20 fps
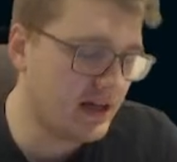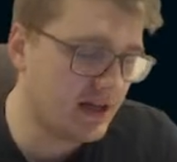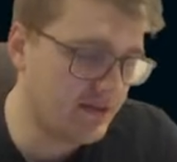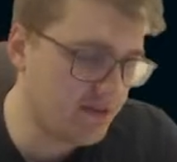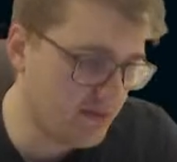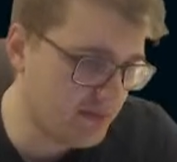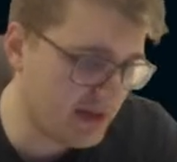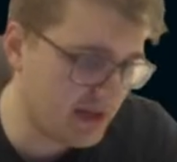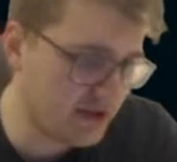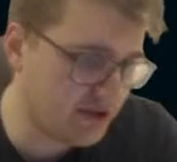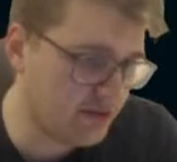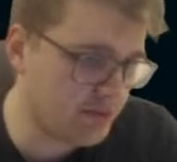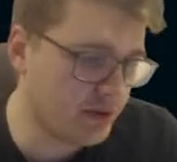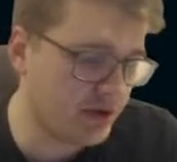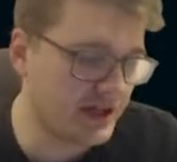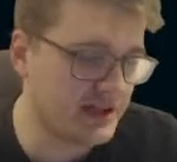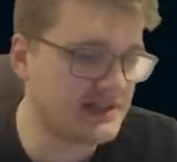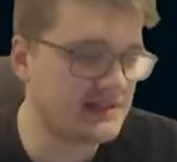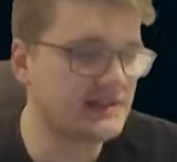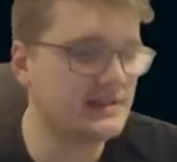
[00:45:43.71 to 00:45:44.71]
familiar,
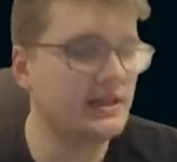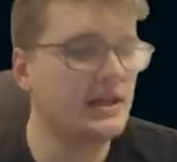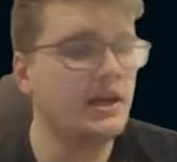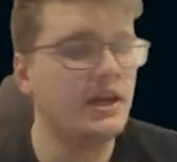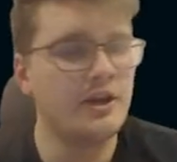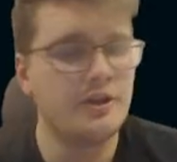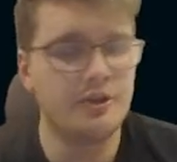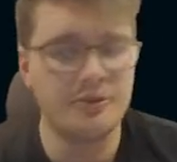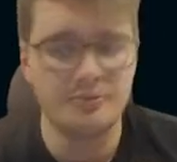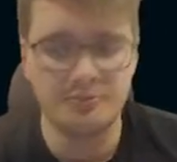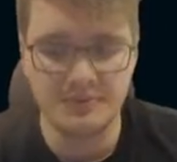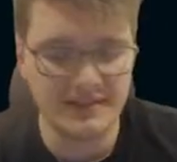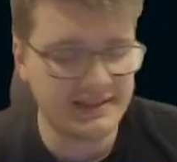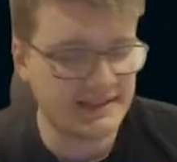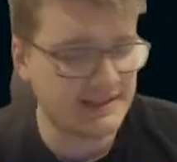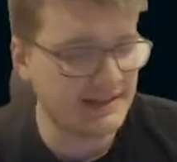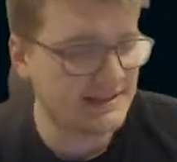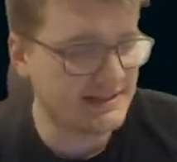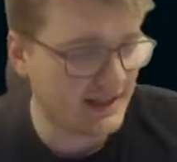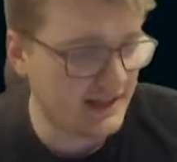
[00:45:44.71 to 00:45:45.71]
but it's
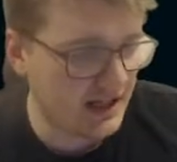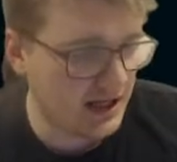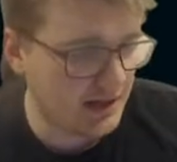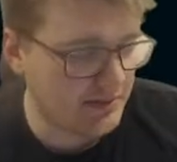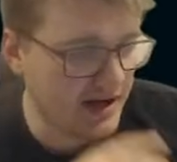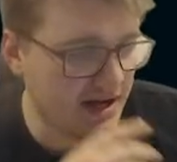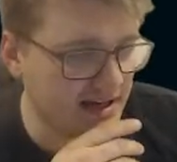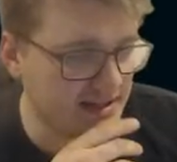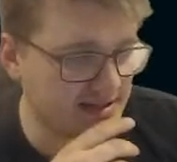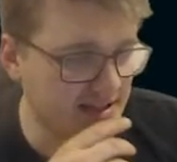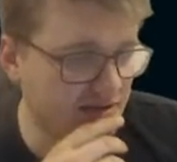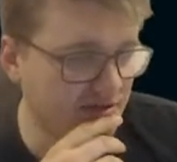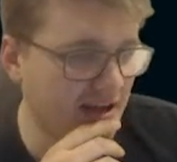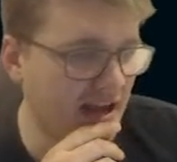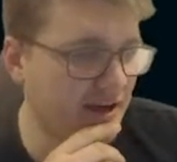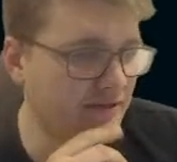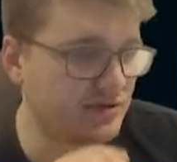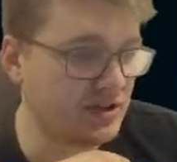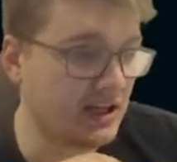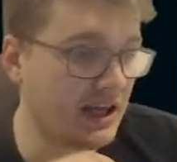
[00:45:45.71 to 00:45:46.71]
completely CLI based, and you
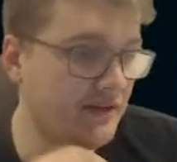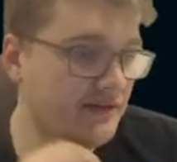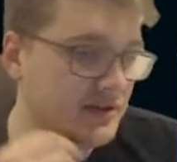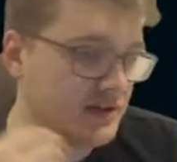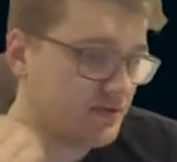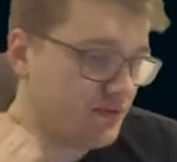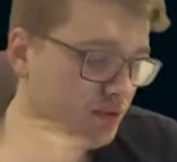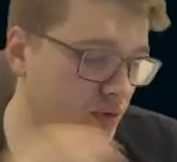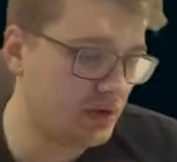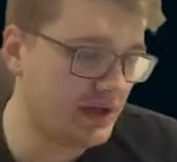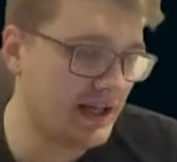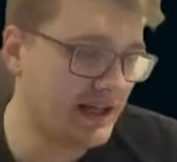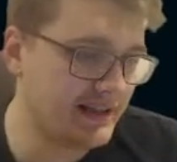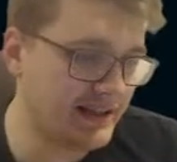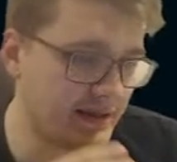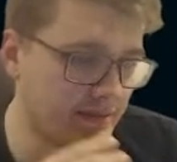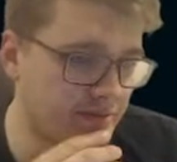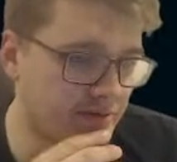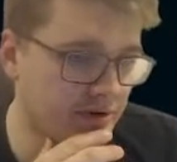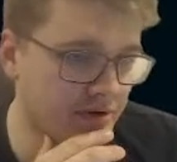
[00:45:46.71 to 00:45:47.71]
have to give it the full
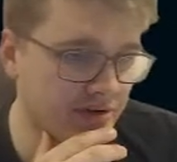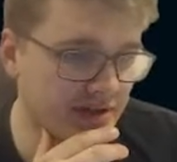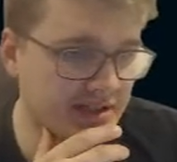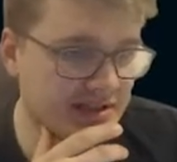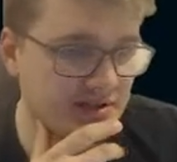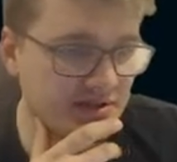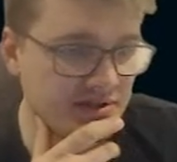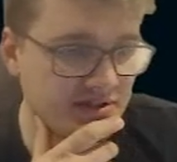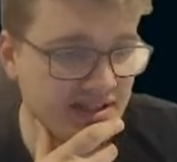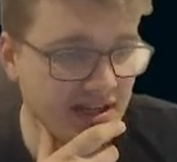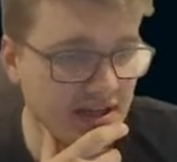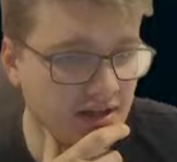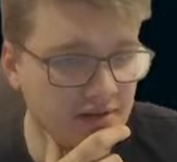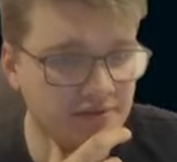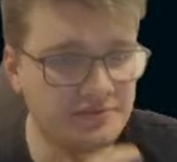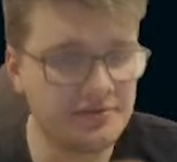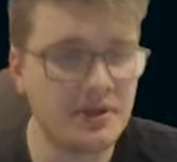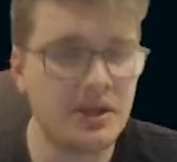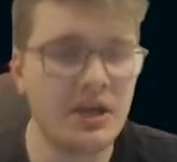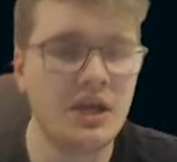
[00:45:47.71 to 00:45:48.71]
LDAP queries
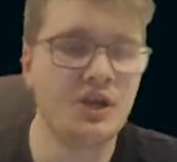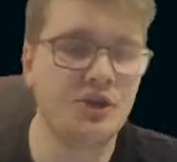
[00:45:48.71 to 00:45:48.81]
yourself.